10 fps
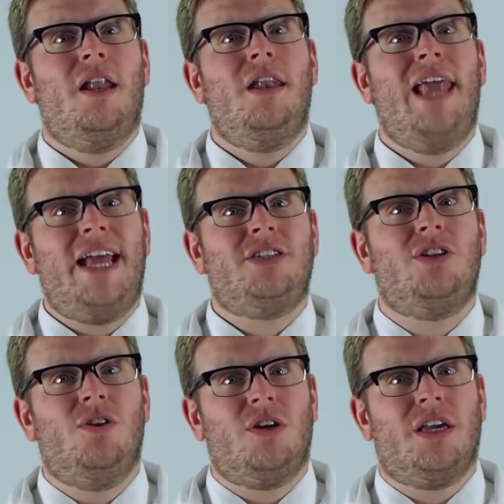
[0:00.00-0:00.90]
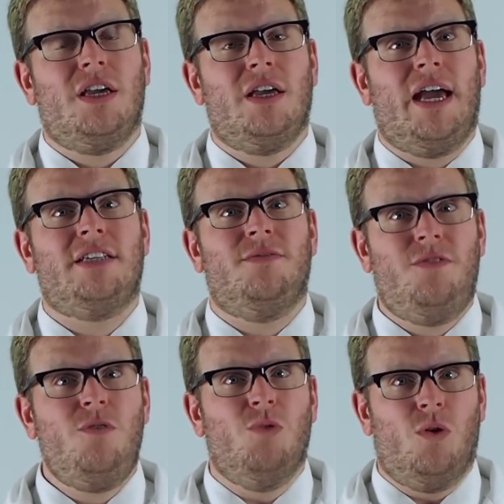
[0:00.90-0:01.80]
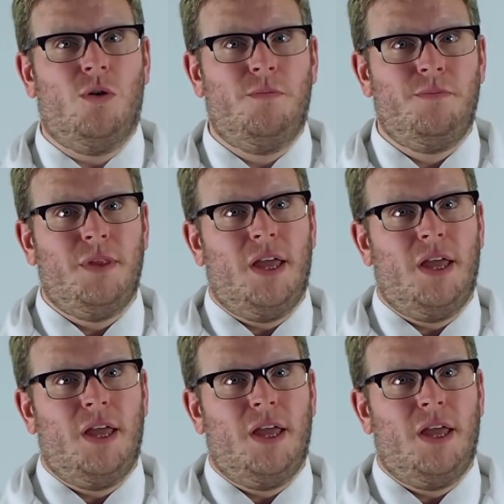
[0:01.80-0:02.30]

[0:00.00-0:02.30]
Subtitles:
Let's look at a few more